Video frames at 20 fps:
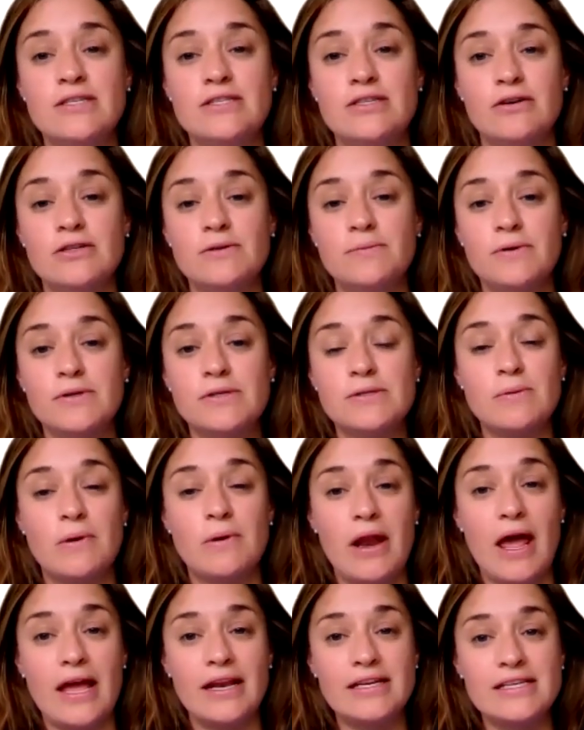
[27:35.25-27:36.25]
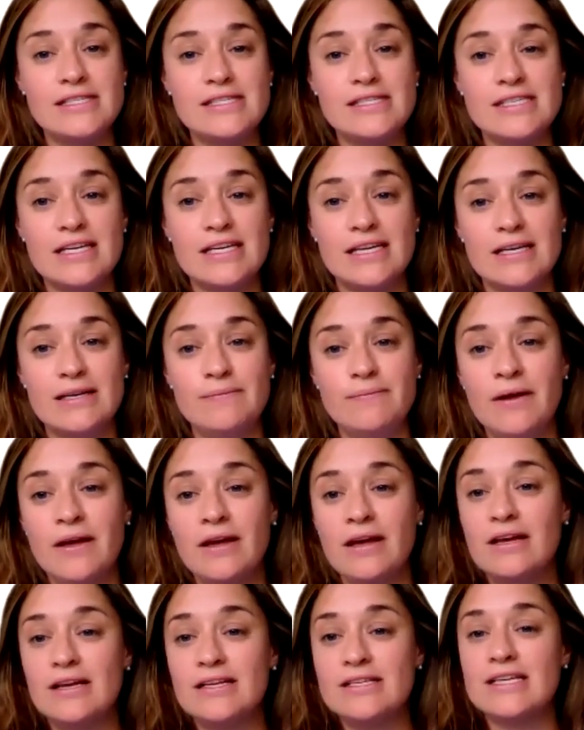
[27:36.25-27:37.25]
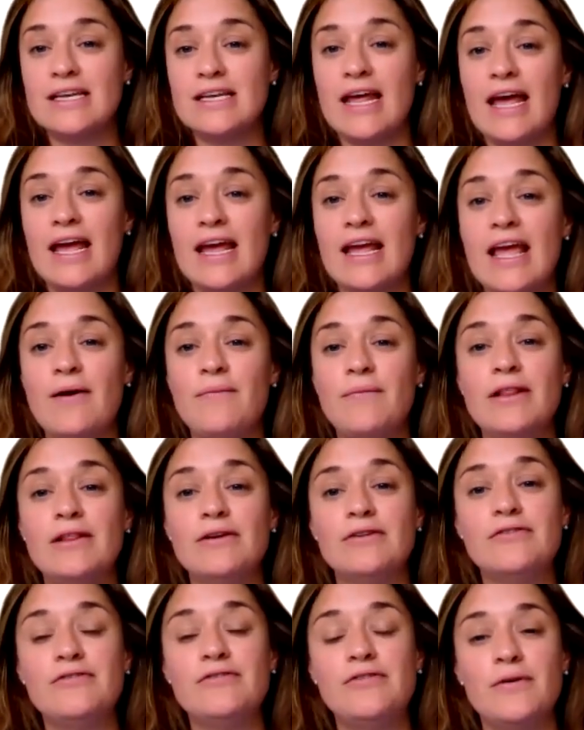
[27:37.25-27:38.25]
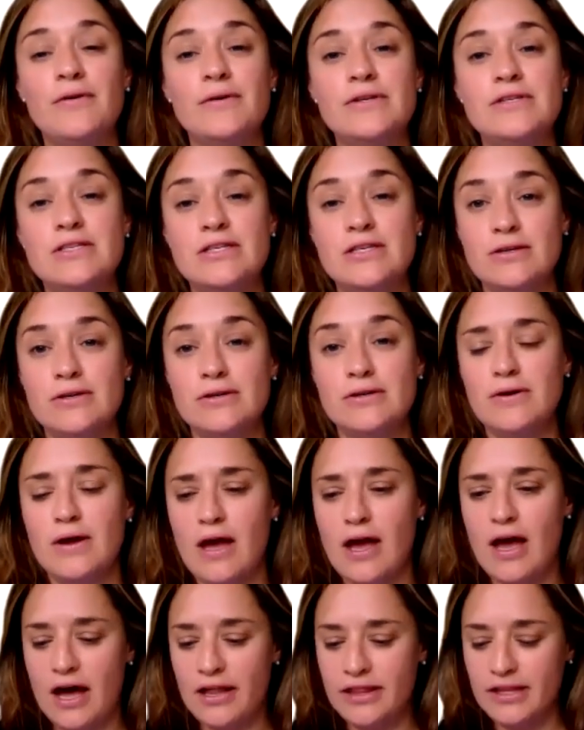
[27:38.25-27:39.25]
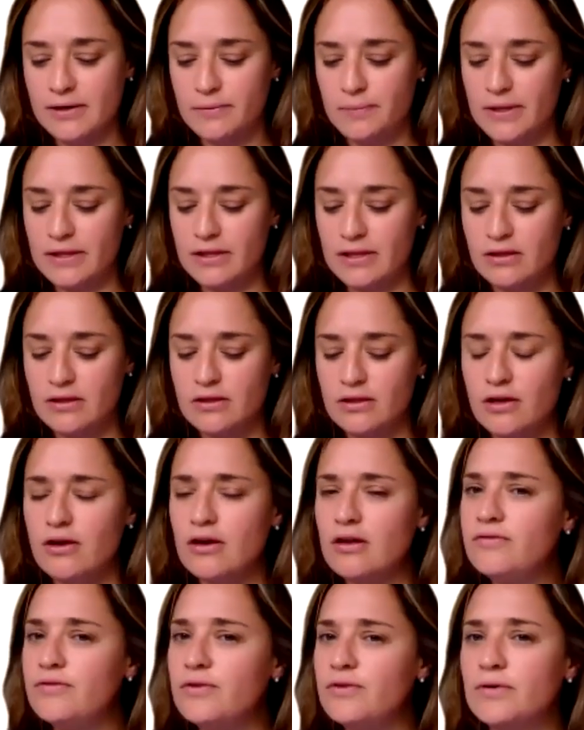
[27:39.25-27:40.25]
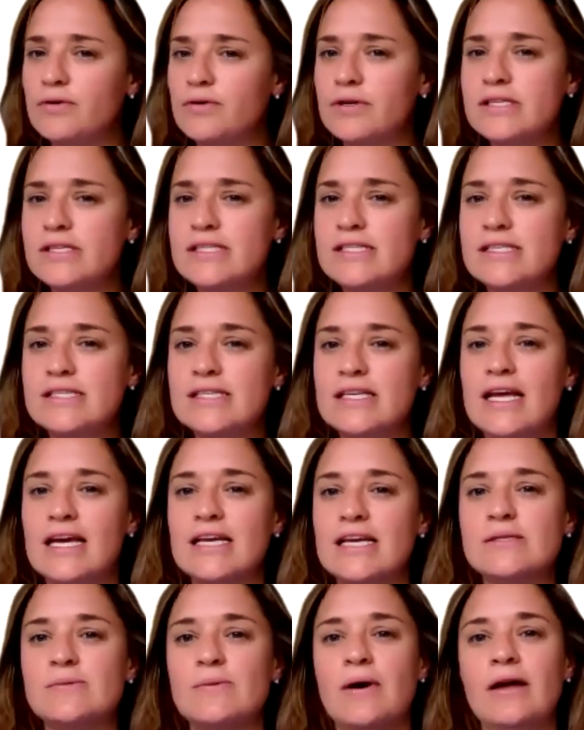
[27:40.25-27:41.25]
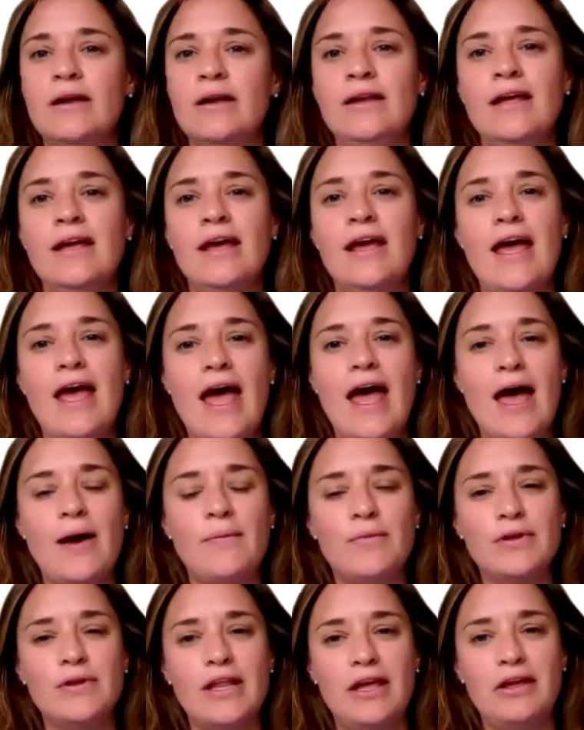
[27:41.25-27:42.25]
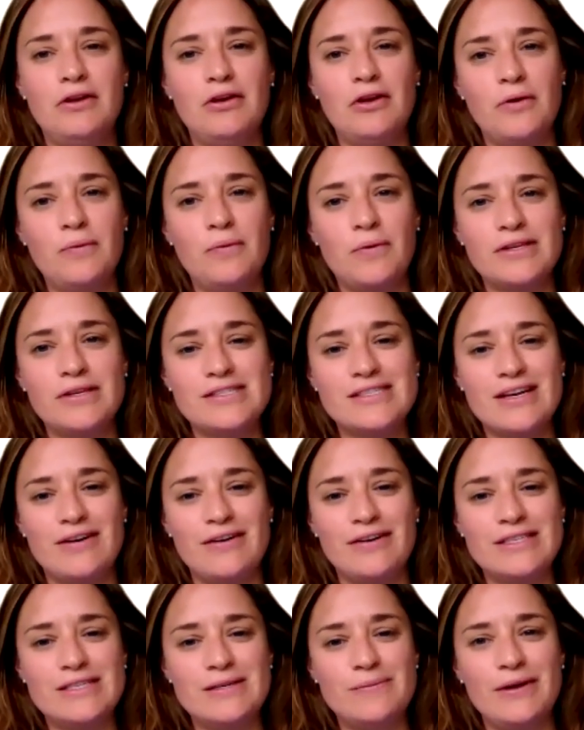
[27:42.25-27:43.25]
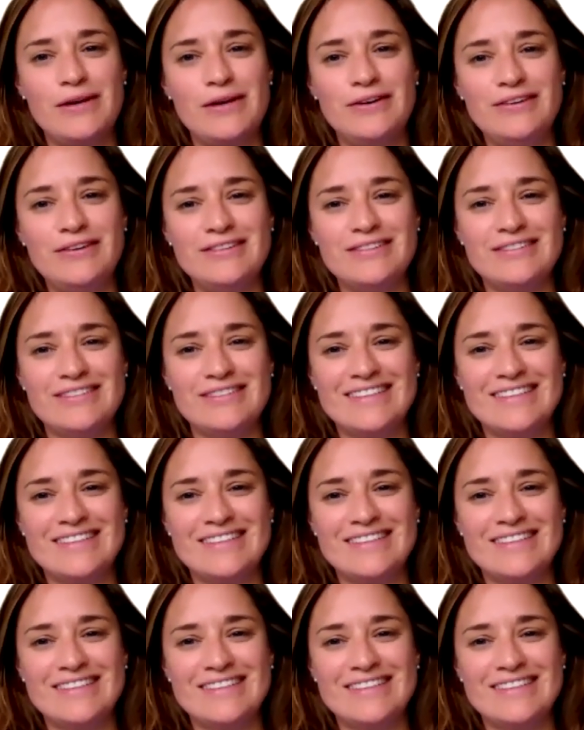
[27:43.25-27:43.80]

Paul Swan and his team today, and we look forward to, I think it'll be the 3rd of August is the next one, and we'll let you know what it's going to be on.